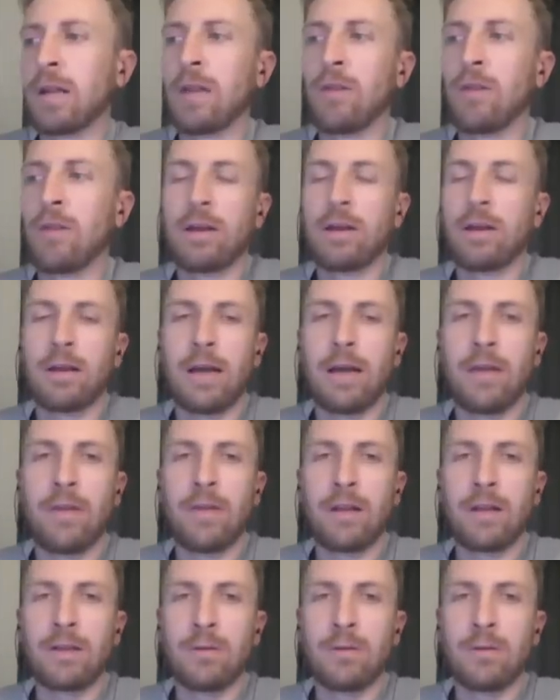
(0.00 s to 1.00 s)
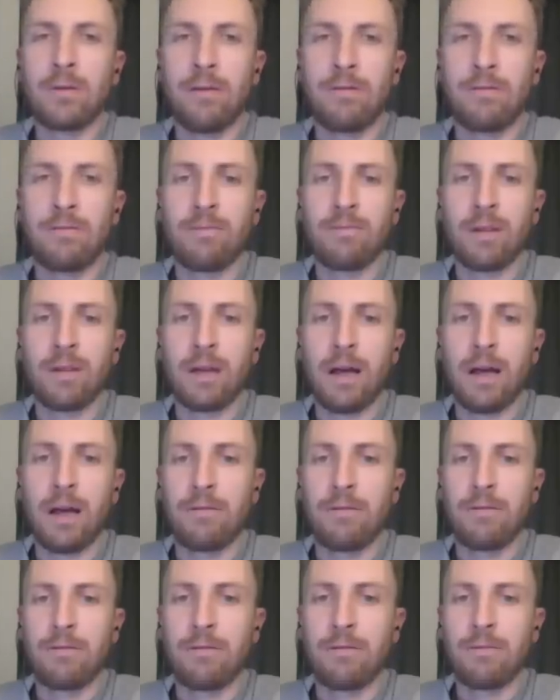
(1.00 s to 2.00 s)
again, they do have a lot
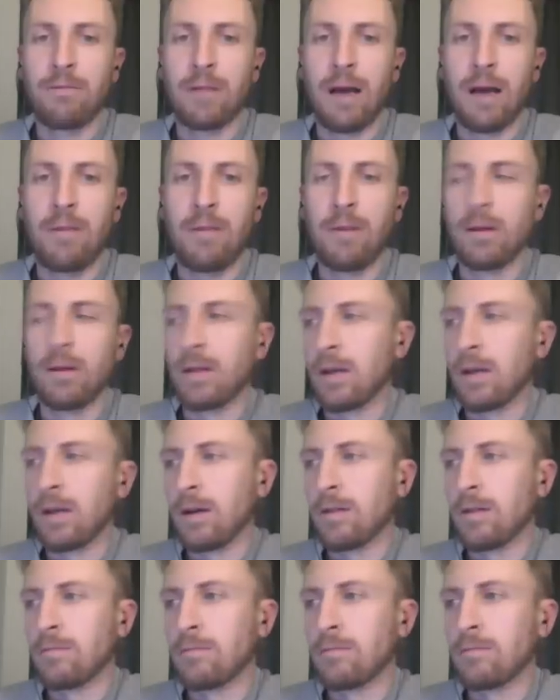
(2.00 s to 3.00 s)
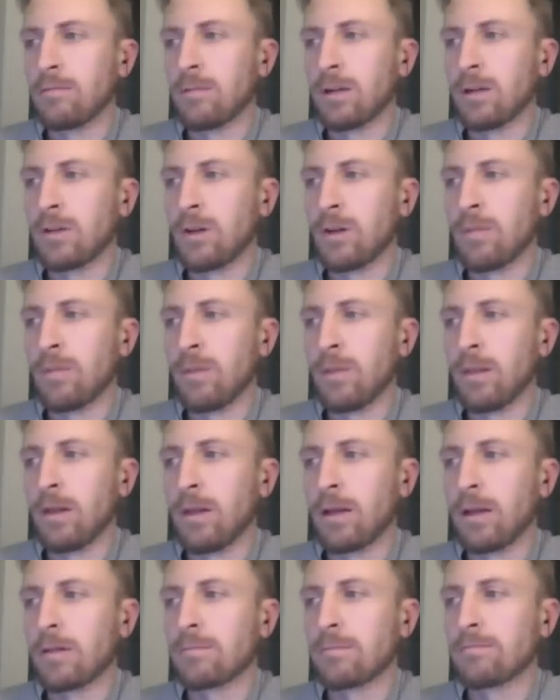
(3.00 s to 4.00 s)
of liability on Trump, I
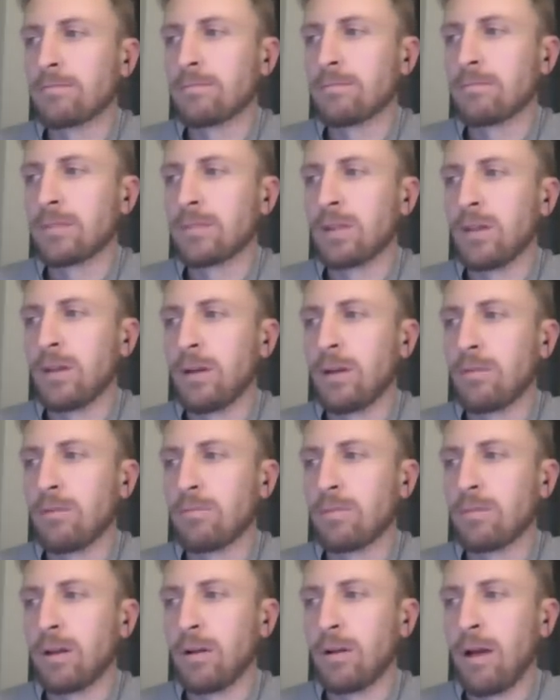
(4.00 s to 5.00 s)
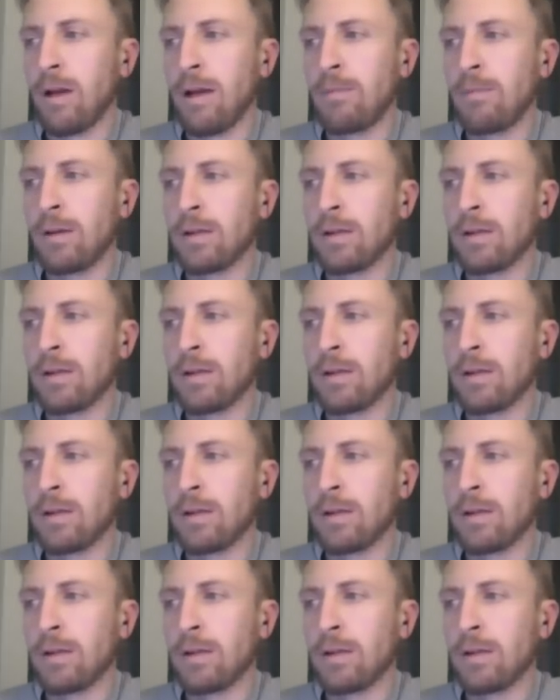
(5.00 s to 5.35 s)
think. So they're happy to take.